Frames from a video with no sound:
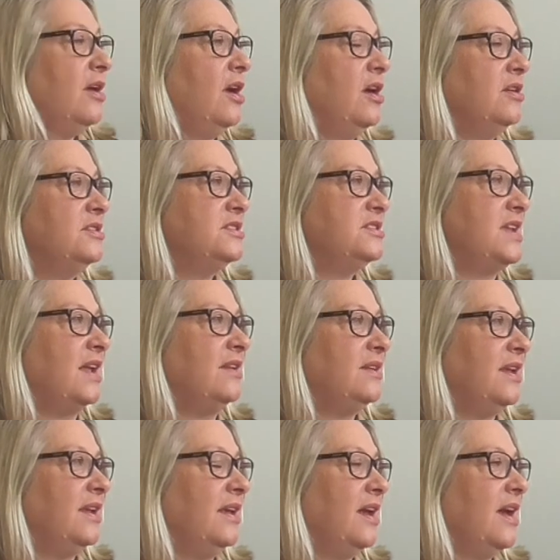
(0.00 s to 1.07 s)

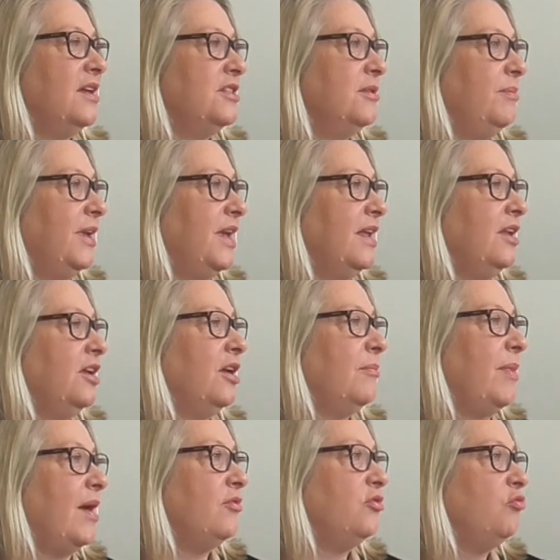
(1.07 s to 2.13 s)
understanding at the beginning
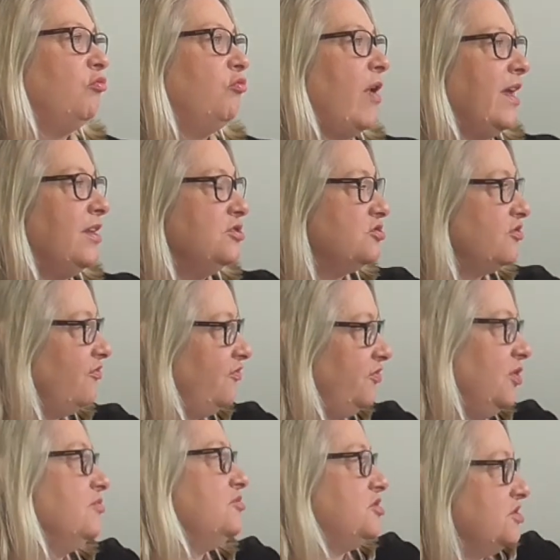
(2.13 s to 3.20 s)
about the range of
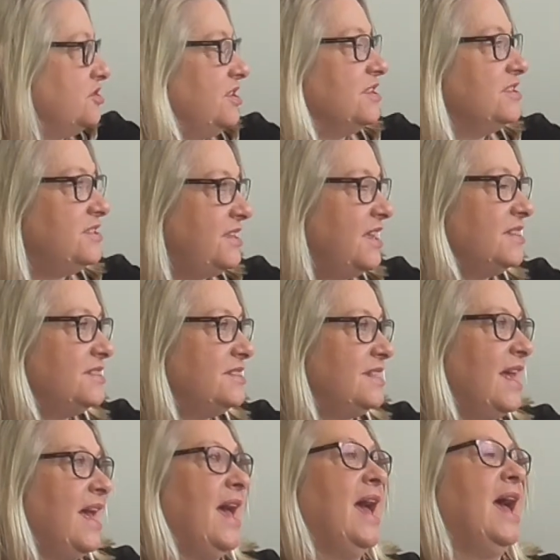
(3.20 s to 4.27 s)
futures that sits
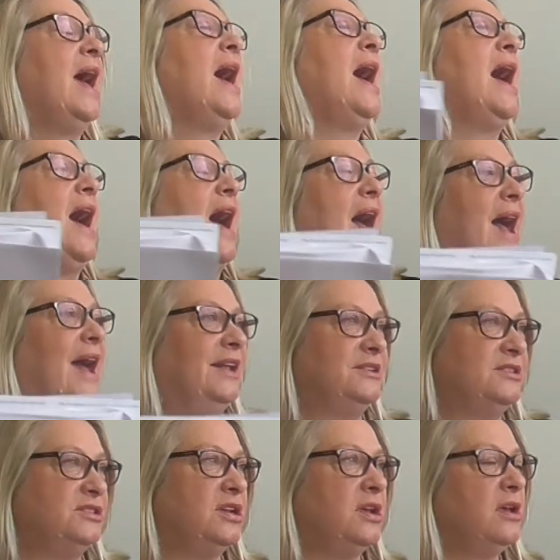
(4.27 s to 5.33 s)
there,
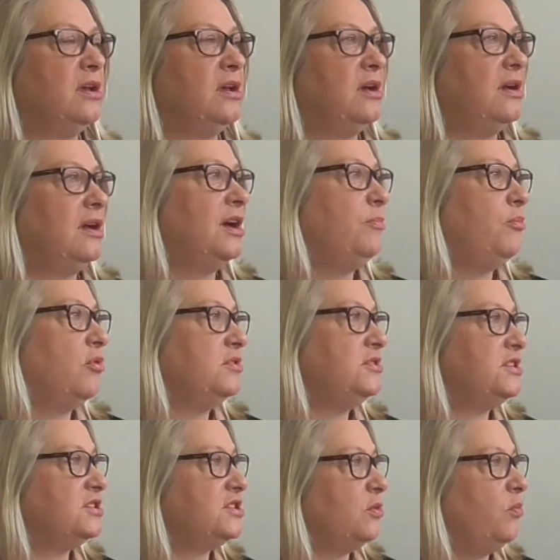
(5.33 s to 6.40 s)
and her
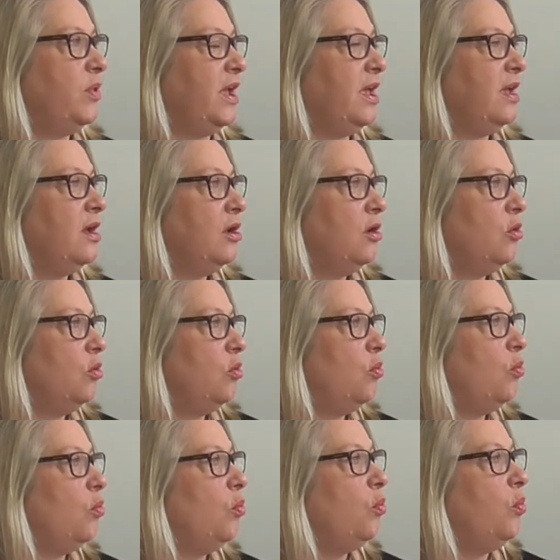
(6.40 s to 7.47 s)
point is that we
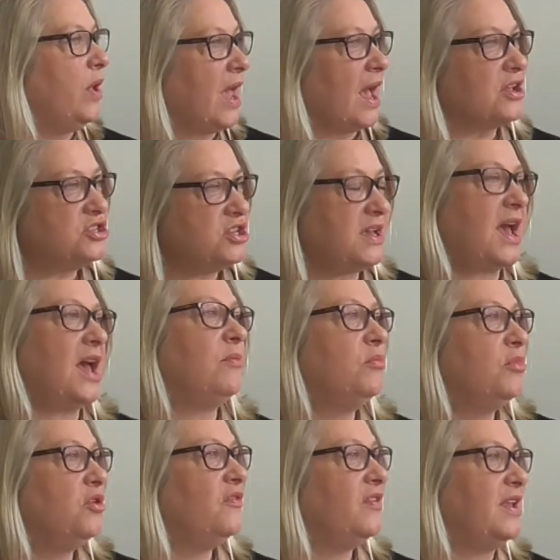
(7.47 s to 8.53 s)
actually can
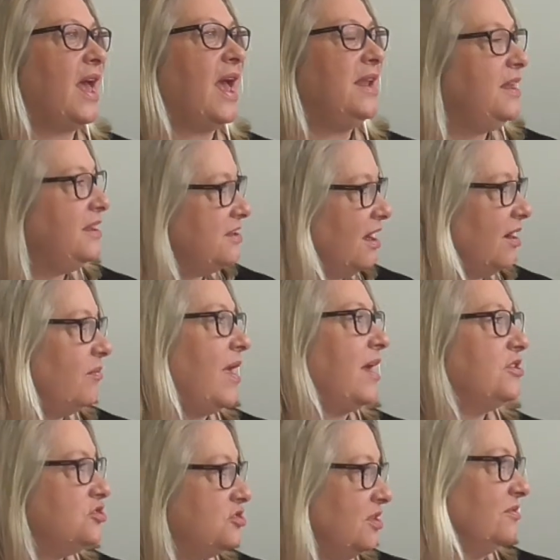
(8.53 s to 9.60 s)
move in any
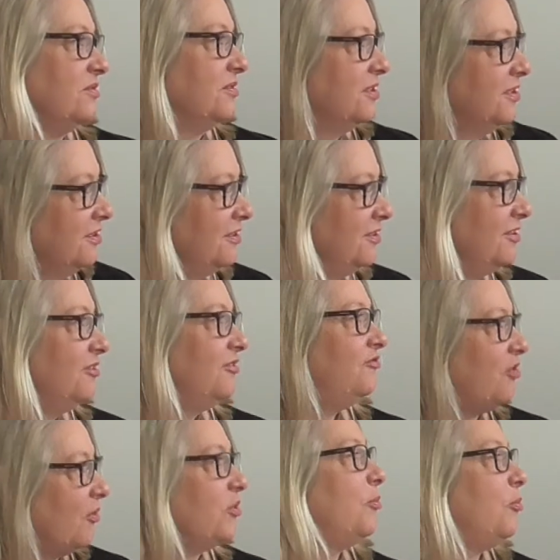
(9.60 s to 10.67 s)
direction
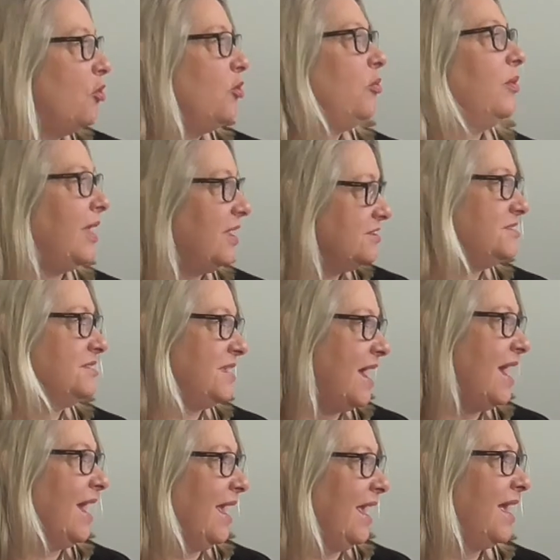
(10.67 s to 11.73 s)
from the point we're at
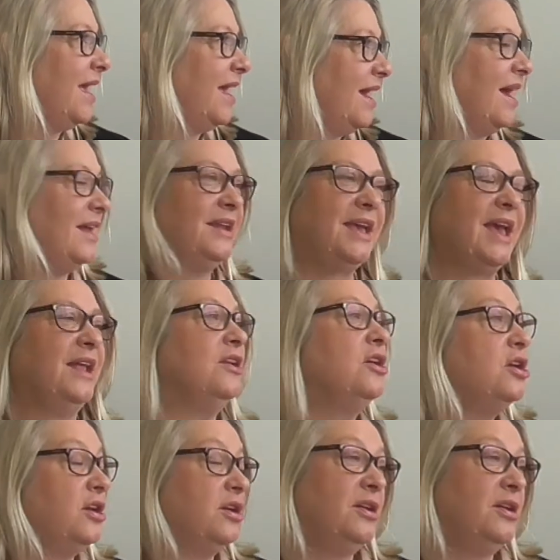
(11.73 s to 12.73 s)
today. And again,